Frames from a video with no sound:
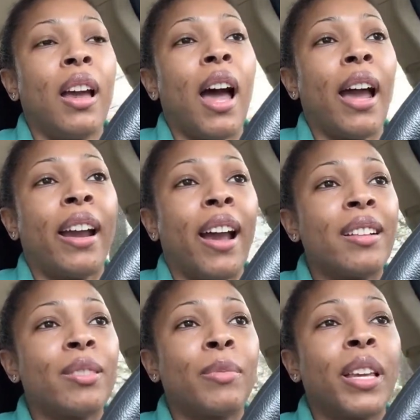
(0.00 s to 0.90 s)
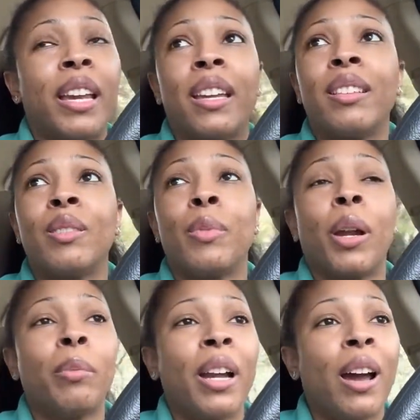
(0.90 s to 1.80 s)
I got some things, but
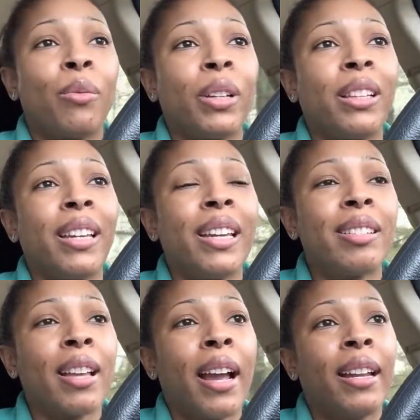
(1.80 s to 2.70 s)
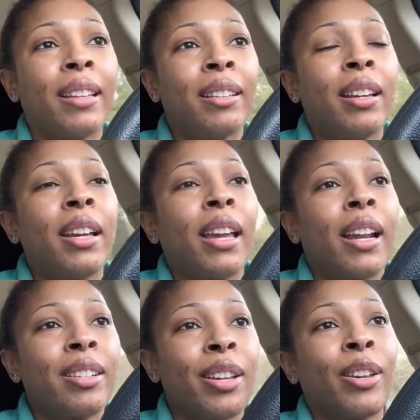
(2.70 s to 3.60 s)
I'm not really excited. Can
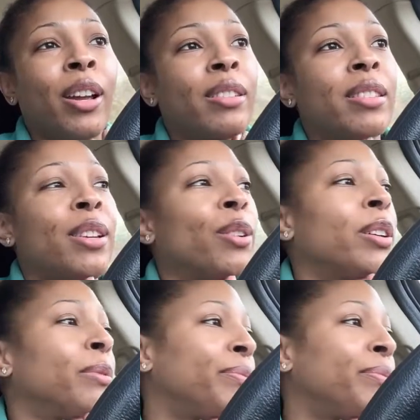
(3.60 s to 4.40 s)
I tell y'all a secret?